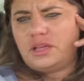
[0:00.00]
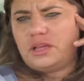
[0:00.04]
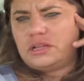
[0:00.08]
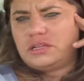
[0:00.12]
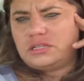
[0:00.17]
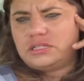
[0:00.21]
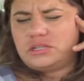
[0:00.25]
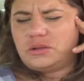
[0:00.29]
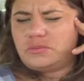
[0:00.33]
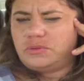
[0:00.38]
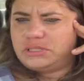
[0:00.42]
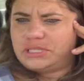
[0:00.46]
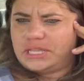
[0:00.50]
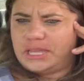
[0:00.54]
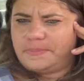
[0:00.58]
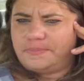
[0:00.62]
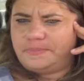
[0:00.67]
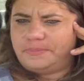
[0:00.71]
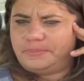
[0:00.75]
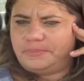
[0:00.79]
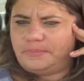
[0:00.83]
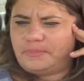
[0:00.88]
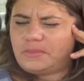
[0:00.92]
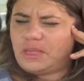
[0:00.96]
So we'll see.
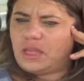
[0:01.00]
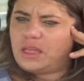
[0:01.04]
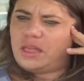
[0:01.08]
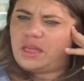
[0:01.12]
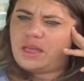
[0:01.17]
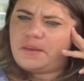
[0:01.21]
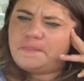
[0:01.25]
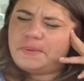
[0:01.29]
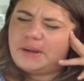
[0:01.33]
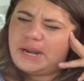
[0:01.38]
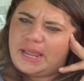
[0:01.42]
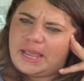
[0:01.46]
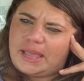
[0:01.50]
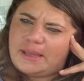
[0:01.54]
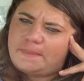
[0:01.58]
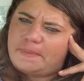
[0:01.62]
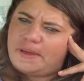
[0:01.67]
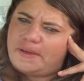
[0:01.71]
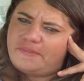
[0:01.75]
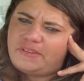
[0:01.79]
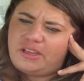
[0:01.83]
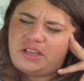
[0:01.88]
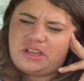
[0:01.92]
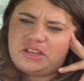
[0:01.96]
But I am
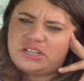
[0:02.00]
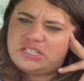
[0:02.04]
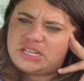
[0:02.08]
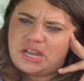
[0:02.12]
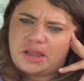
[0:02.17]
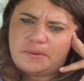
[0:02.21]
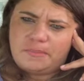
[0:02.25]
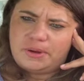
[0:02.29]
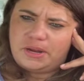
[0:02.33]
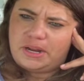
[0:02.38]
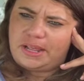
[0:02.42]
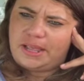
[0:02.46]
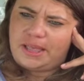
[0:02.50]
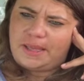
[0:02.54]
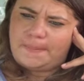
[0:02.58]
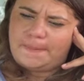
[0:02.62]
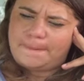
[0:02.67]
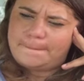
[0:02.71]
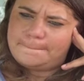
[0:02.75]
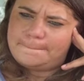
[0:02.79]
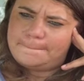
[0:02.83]
having a good time reading it.